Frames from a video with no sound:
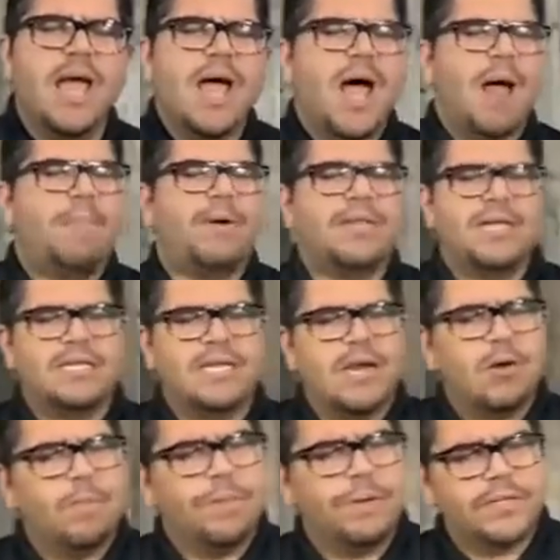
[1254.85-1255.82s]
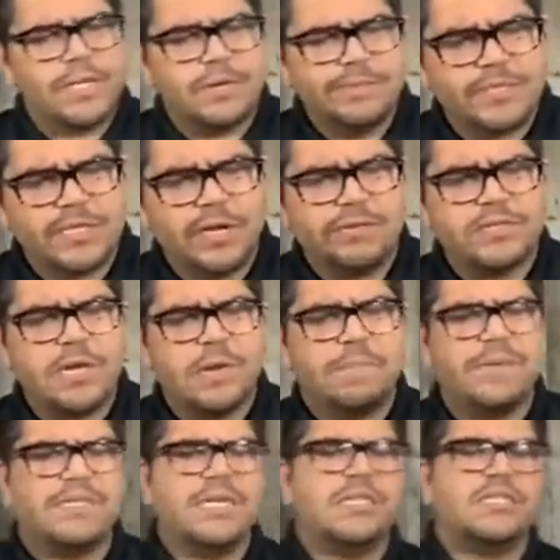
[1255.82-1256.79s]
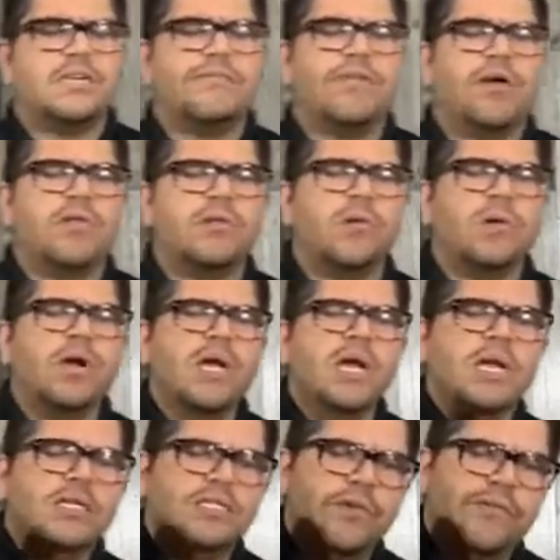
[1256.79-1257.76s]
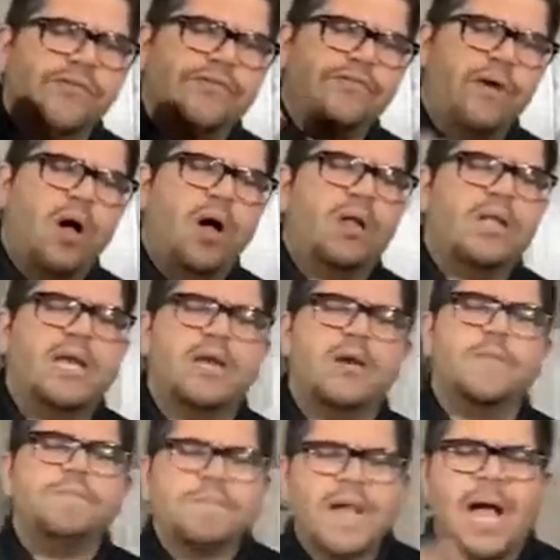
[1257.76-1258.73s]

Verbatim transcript: I pray that they don't put themselves in a position, Father, Lord, to fall later.